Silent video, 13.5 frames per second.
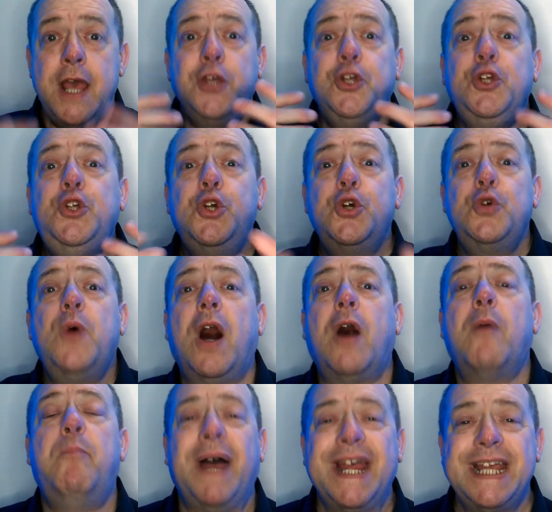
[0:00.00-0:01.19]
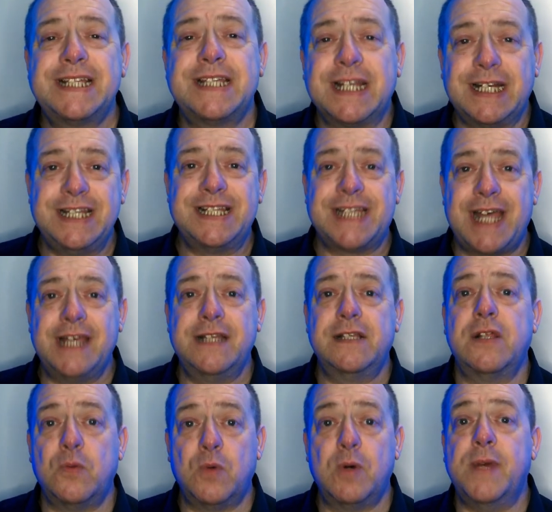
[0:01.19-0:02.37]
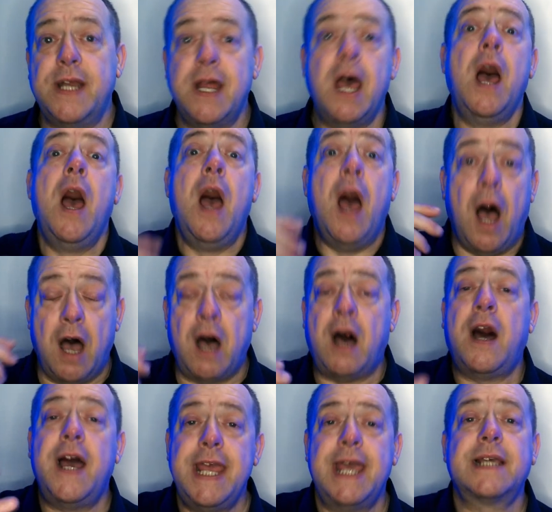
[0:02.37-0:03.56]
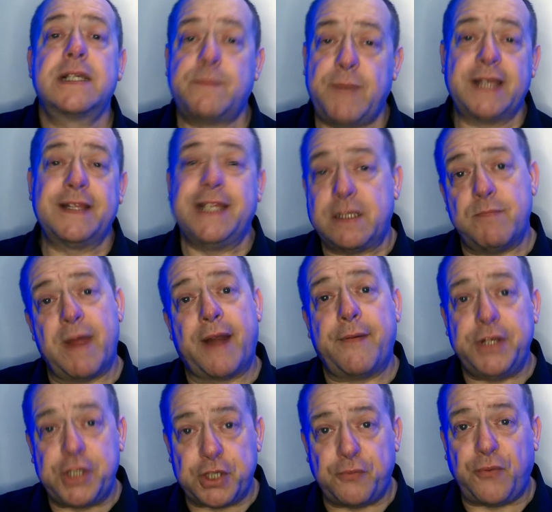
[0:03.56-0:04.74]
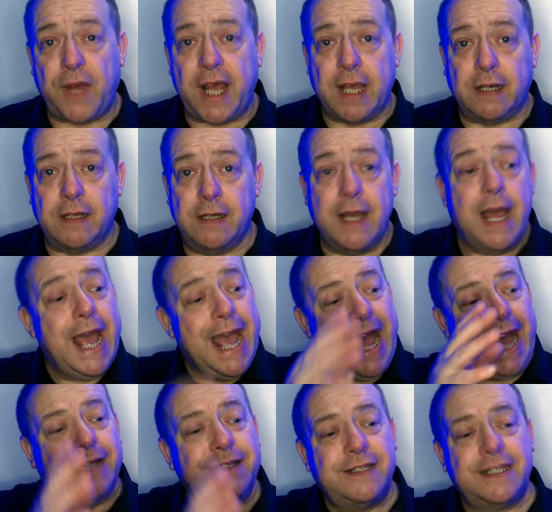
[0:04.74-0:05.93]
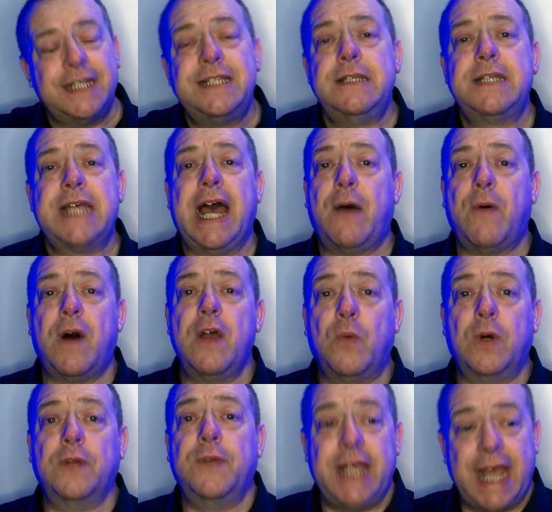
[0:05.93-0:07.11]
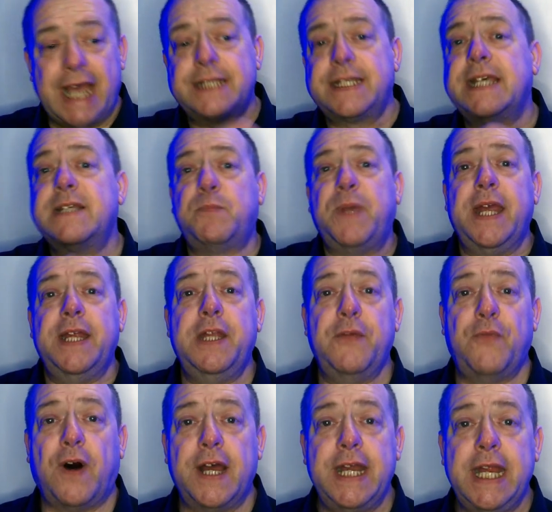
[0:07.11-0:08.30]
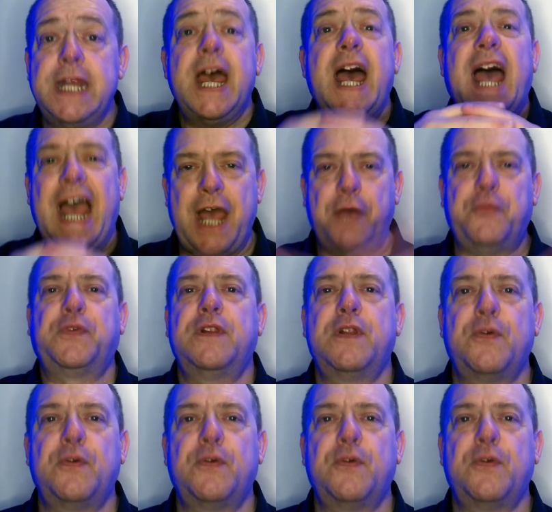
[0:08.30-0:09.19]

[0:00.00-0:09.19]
You are basically saying to the woman, I expect this marriage to fail and this is how I want the assets being divided after the